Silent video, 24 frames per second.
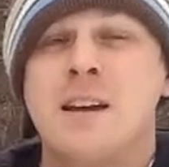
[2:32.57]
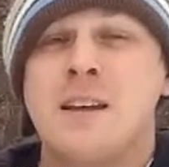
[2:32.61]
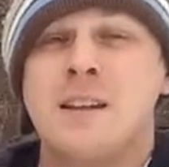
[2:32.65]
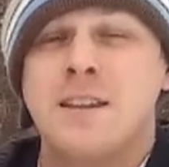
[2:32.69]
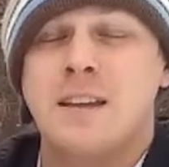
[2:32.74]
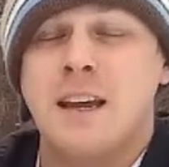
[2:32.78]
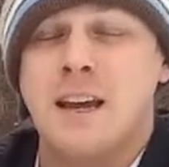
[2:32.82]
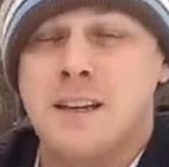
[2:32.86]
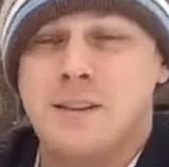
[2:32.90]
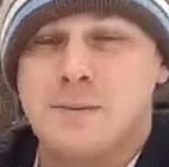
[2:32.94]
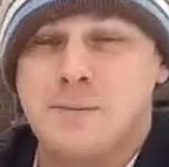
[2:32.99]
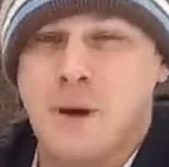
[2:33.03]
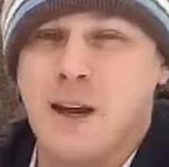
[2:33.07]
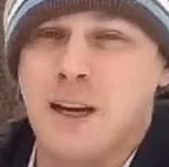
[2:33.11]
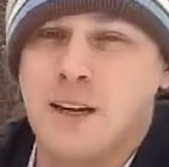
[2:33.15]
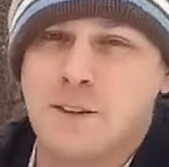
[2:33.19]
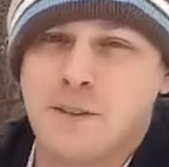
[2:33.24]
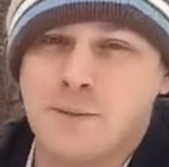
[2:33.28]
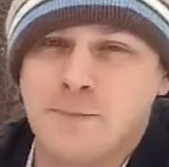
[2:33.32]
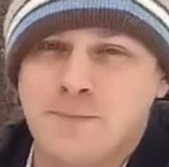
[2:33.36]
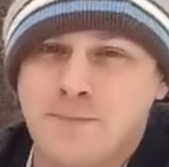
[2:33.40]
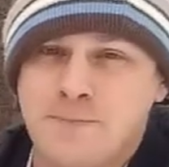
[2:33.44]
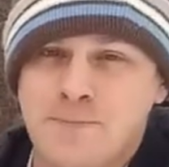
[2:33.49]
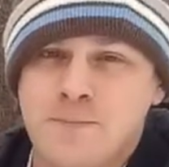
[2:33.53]
Thanks,
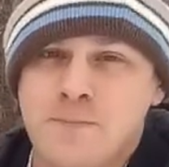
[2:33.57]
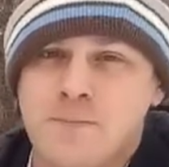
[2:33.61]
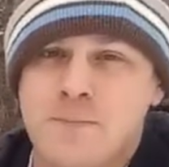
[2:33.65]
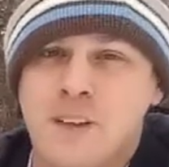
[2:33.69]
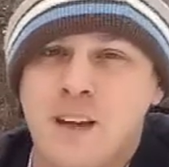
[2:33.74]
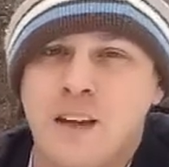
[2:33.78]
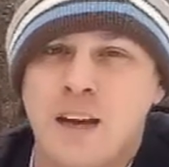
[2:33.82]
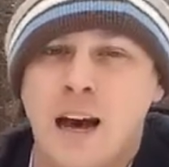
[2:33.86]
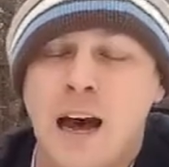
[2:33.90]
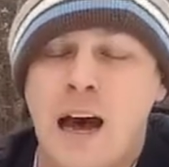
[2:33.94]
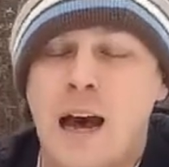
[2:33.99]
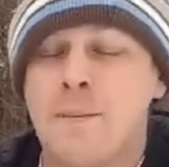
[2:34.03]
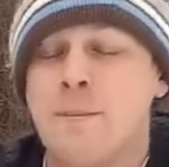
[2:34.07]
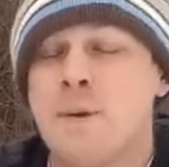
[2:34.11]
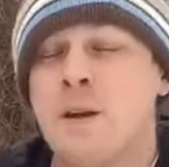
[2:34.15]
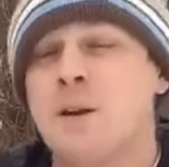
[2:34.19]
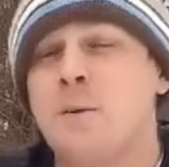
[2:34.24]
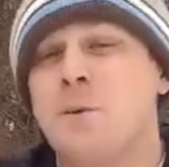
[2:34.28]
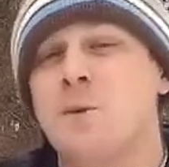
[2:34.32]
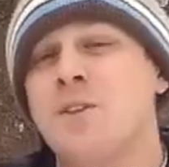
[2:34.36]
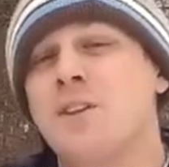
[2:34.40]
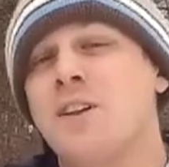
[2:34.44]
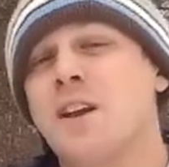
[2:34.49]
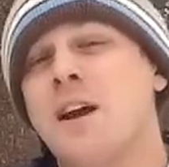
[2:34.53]
Michael. I'm here
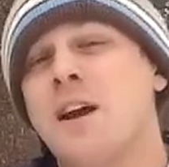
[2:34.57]
with an